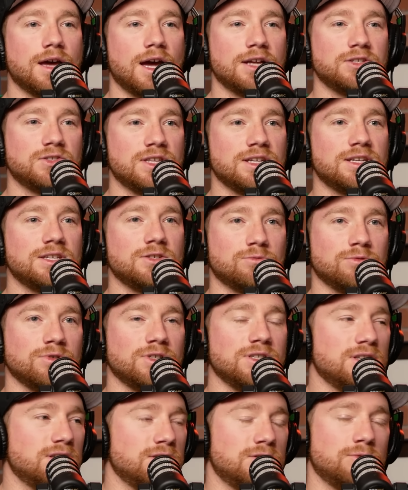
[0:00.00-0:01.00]
I just think he's a
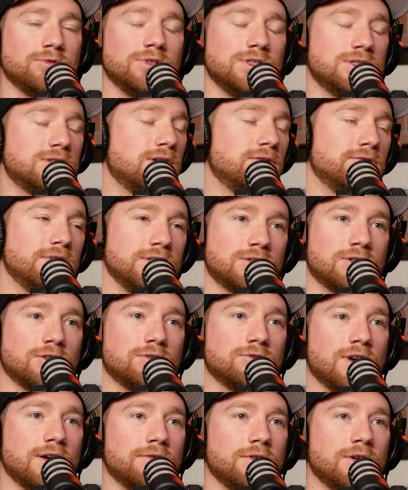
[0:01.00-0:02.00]
really solid race car
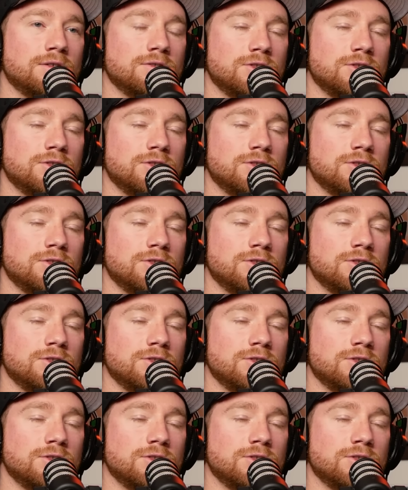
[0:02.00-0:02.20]
driver